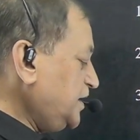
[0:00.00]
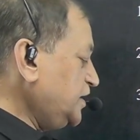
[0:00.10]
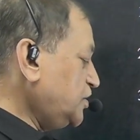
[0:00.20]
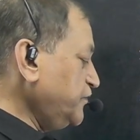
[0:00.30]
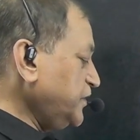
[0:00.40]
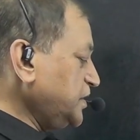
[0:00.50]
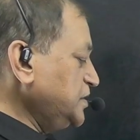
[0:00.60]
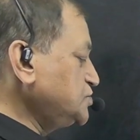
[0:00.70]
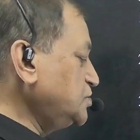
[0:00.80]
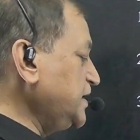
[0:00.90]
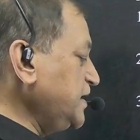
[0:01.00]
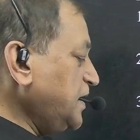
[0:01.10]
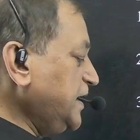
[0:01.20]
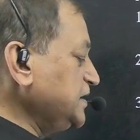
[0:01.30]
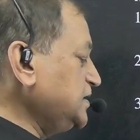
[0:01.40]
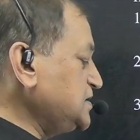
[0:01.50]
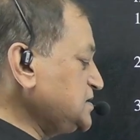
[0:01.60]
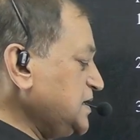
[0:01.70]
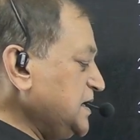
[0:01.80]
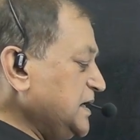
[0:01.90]
now we are insulating like this,
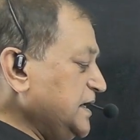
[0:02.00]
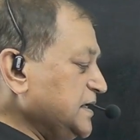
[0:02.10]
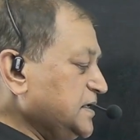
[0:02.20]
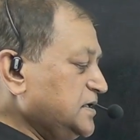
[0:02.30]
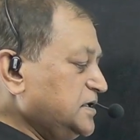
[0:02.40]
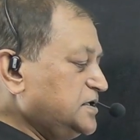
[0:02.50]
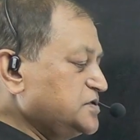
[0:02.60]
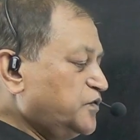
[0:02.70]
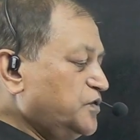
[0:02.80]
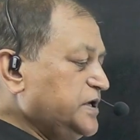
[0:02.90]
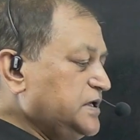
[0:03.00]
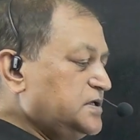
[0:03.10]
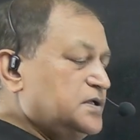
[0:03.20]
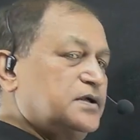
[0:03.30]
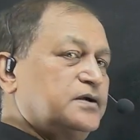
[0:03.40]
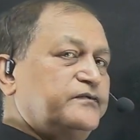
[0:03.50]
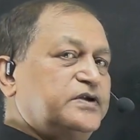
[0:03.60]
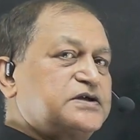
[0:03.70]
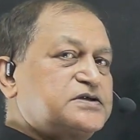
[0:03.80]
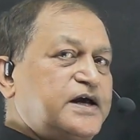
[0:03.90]
and like it is flowing with
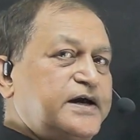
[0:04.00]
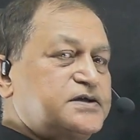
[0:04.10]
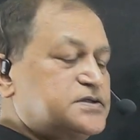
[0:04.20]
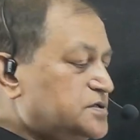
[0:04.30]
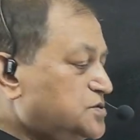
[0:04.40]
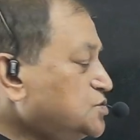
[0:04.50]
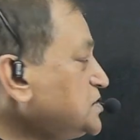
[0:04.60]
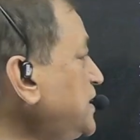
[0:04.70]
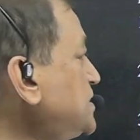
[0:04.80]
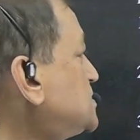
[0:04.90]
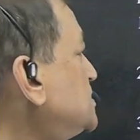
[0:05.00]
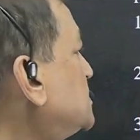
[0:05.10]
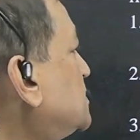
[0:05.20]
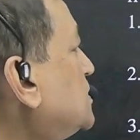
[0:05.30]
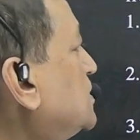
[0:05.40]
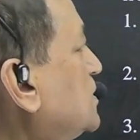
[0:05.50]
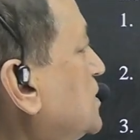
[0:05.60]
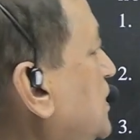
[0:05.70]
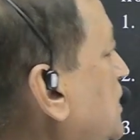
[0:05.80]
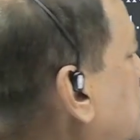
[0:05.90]
the sides, two sides. Then it